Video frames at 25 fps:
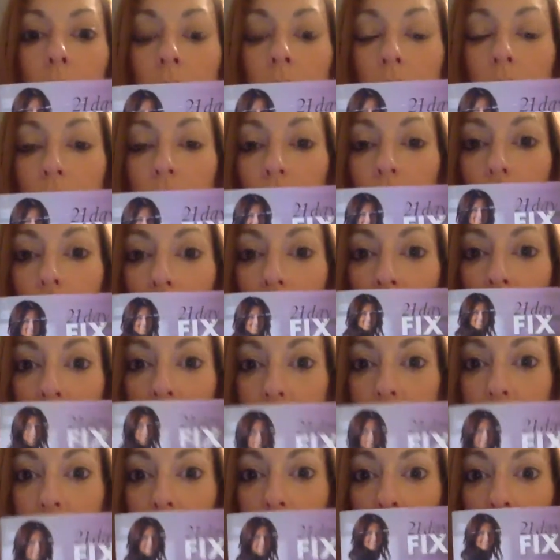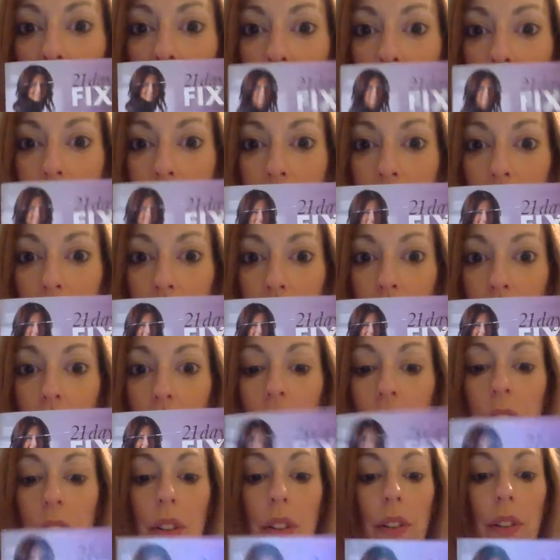here. It's called Start Here,
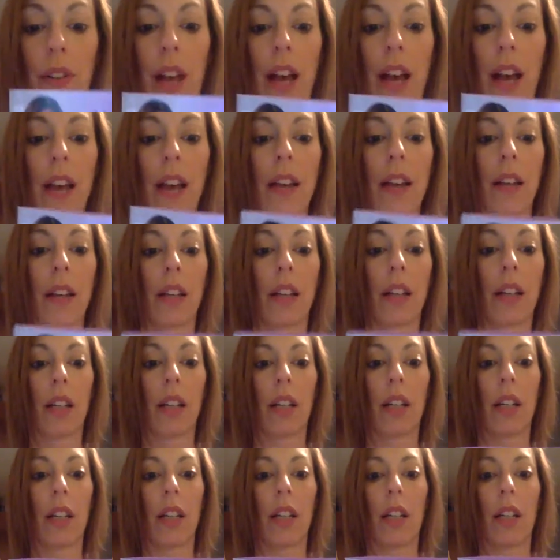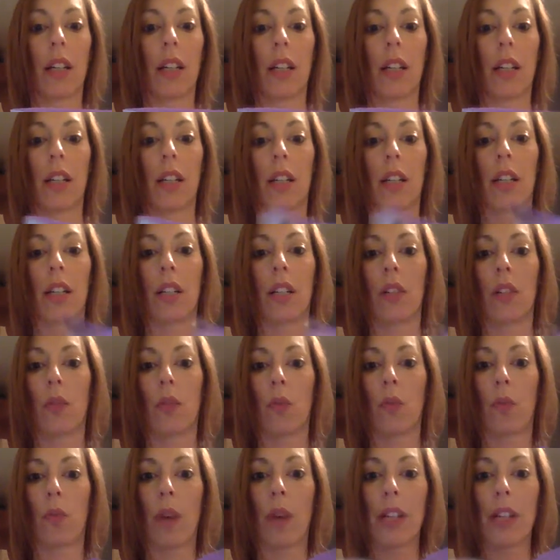okay?
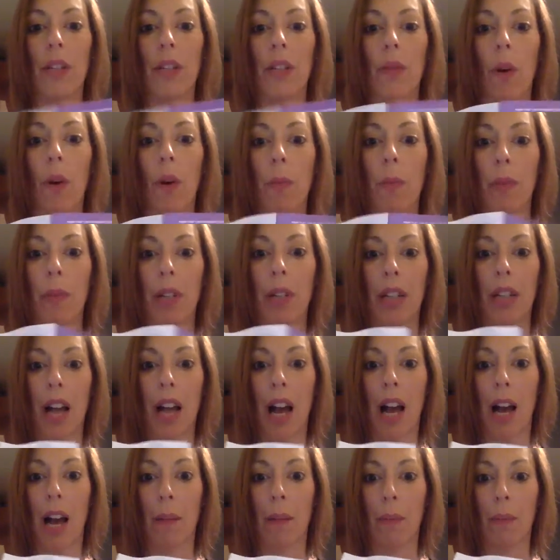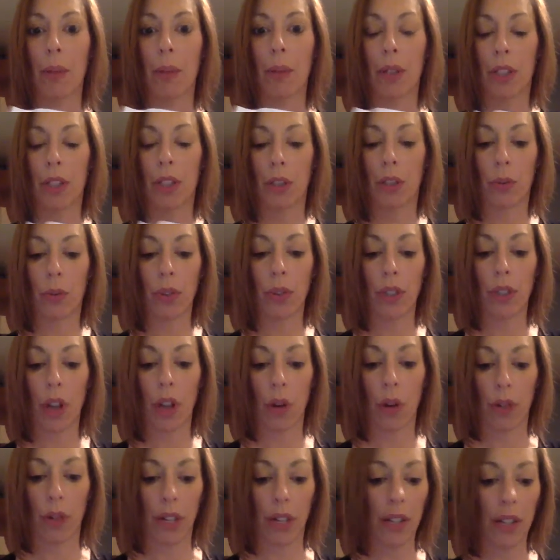When you open it up, you will
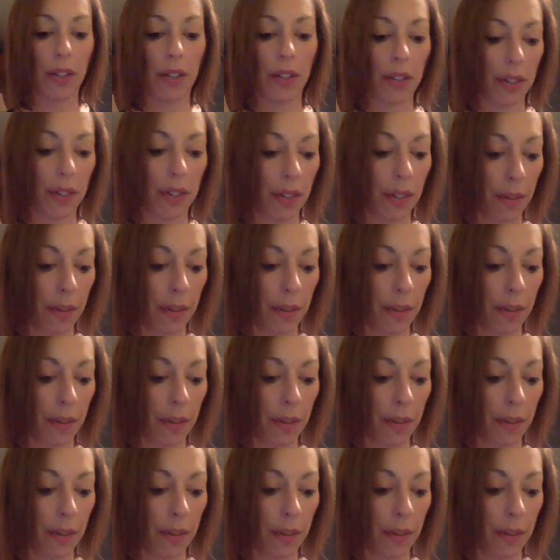notice